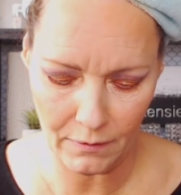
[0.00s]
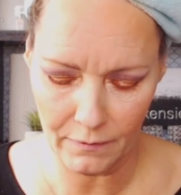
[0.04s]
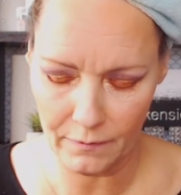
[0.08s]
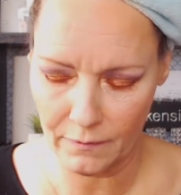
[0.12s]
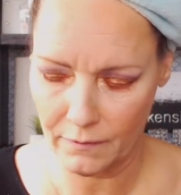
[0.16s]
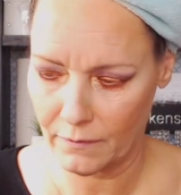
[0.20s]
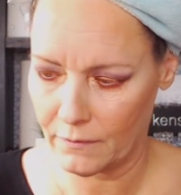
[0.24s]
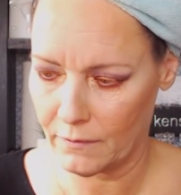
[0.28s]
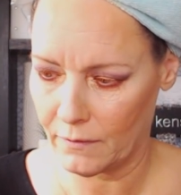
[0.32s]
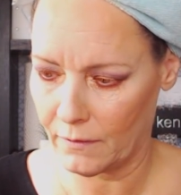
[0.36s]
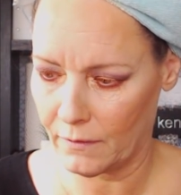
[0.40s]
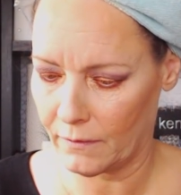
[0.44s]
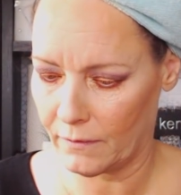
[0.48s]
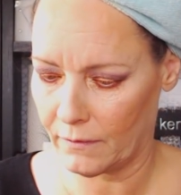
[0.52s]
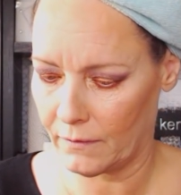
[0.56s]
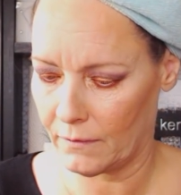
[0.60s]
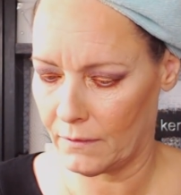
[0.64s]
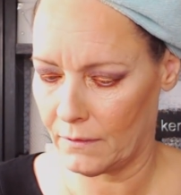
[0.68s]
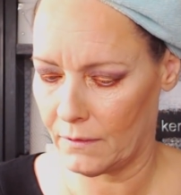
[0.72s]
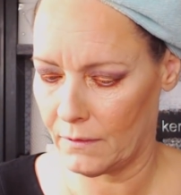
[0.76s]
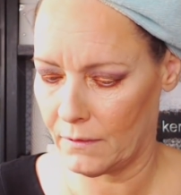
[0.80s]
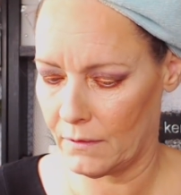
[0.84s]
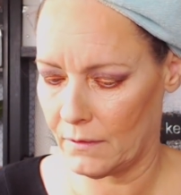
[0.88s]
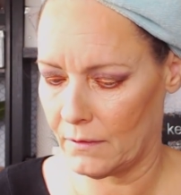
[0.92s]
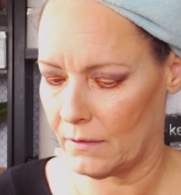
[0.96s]
It's
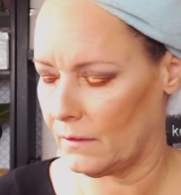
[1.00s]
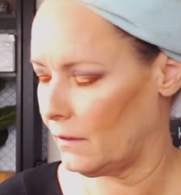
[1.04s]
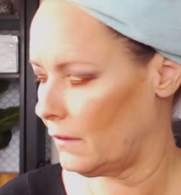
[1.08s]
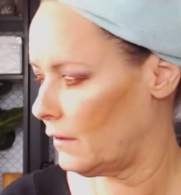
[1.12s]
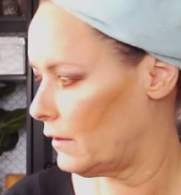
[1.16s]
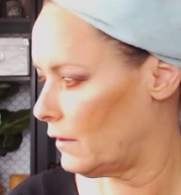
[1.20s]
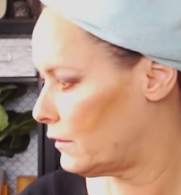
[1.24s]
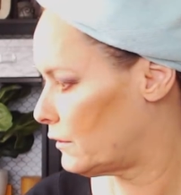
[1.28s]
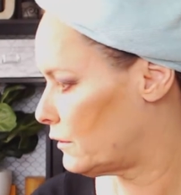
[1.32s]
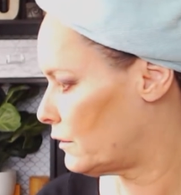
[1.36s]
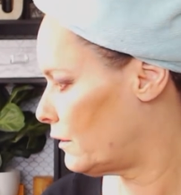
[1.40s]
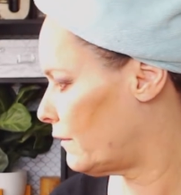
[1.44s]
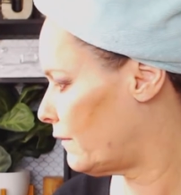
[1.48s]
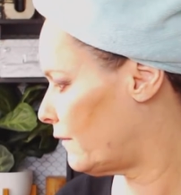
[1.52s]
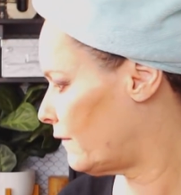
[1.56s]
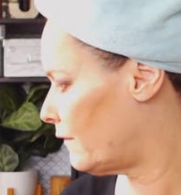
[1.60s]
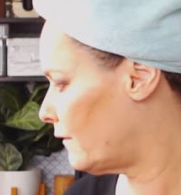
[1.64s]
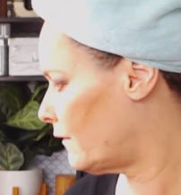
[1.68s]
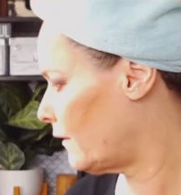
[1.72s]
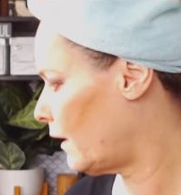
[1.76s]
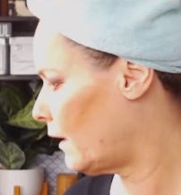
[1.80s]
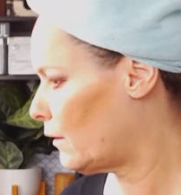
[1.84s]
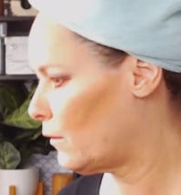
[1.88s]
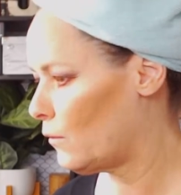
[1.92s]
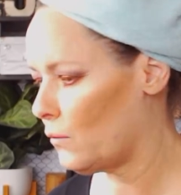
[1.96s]
just delicious
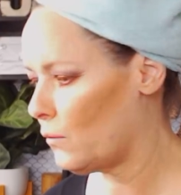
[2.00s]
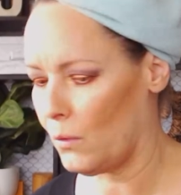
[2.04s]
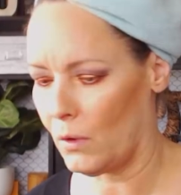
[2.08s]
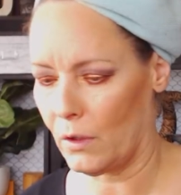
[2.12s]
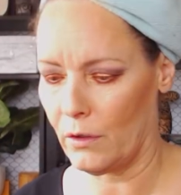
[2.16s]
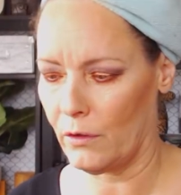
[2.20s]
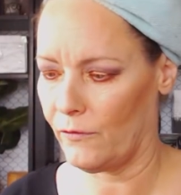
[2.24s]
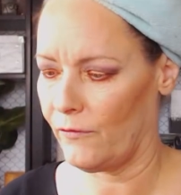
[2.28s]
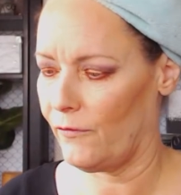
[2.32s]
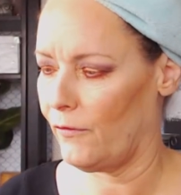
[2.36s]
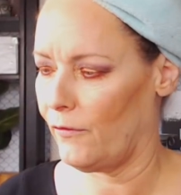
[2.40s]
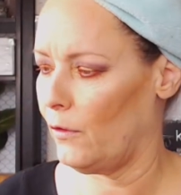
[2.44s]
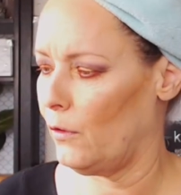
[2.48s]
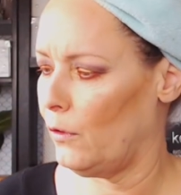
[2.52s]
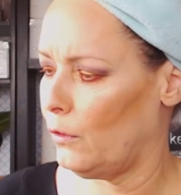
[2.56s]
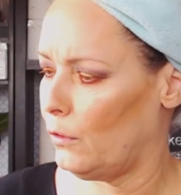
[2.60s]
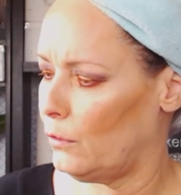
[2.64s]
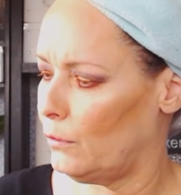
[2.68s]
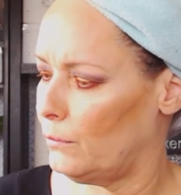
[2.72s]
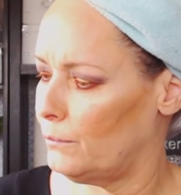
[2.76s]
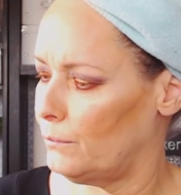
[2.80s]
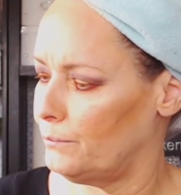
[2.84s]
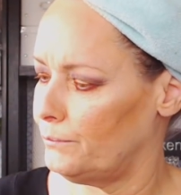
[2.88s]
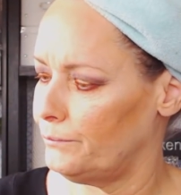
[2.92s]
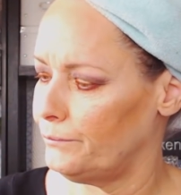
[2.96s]
and
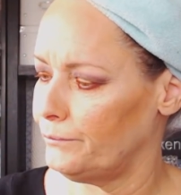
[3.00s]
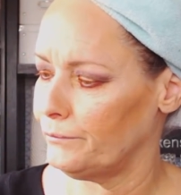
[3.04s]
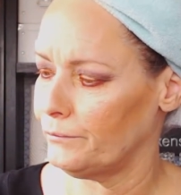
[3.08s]
wonderful.